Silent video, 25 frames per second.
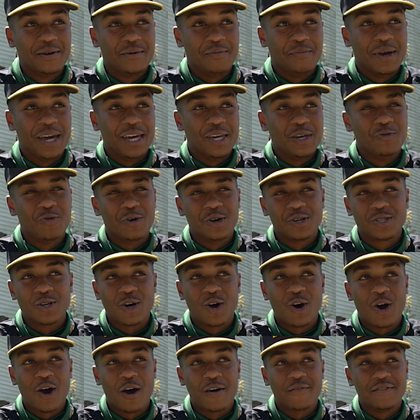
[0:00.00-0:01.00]
man you worked
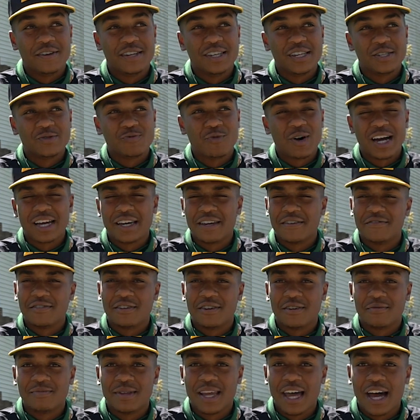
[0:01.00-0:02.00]
so hard for this why give
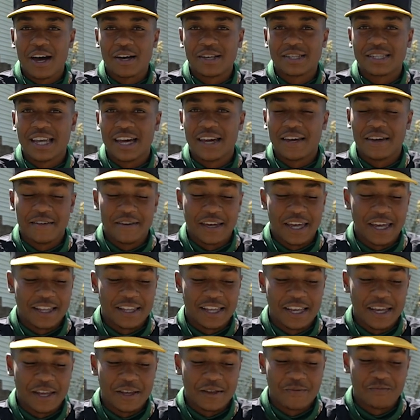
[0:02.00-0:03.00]
it up now it's like
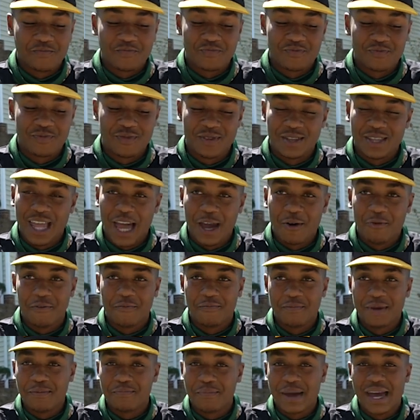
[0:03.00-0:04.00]
and then like
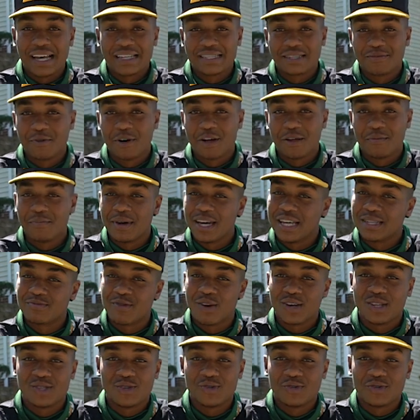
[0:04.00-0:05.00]
with me basketball and
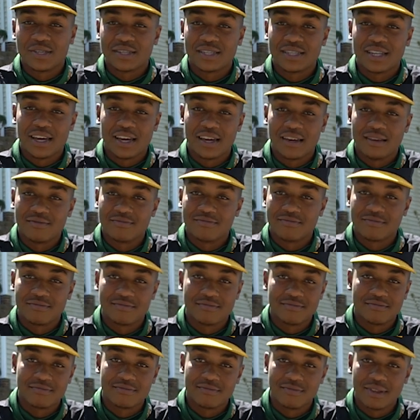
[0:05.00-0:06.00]
baseball is doing the same
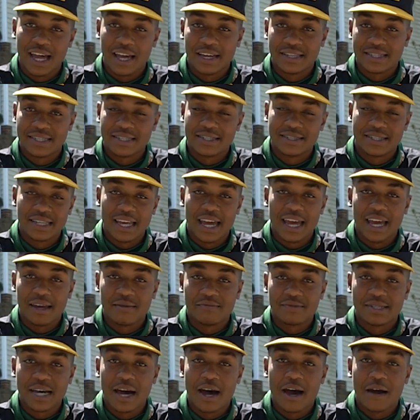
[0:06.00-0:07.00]
like
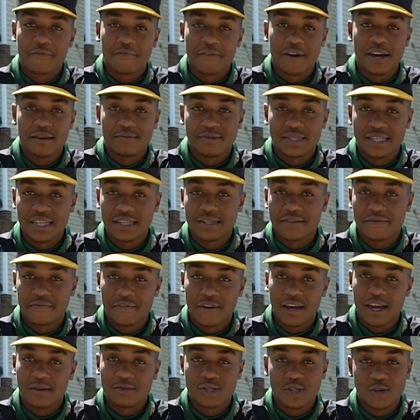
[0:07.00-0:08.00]
same time frame season
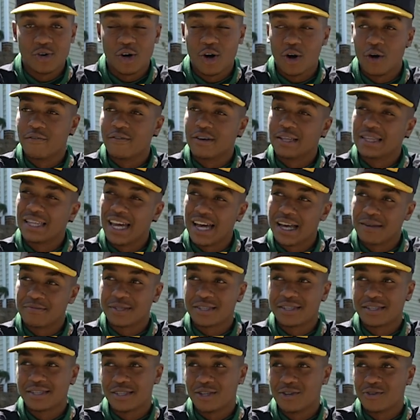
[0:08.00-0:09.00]
frame so it
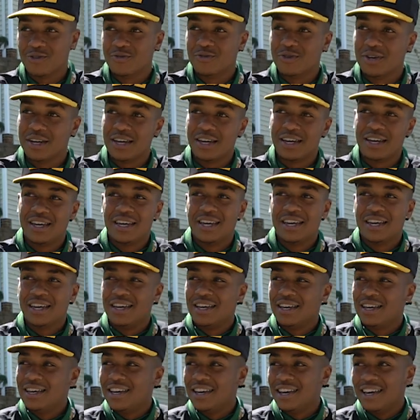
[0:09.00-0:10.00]
overlaps so
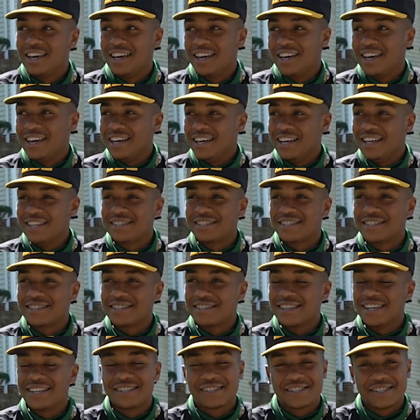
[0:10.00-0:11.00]

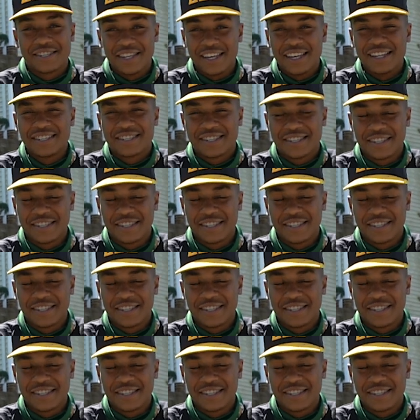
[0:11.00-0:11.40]
it's it's it's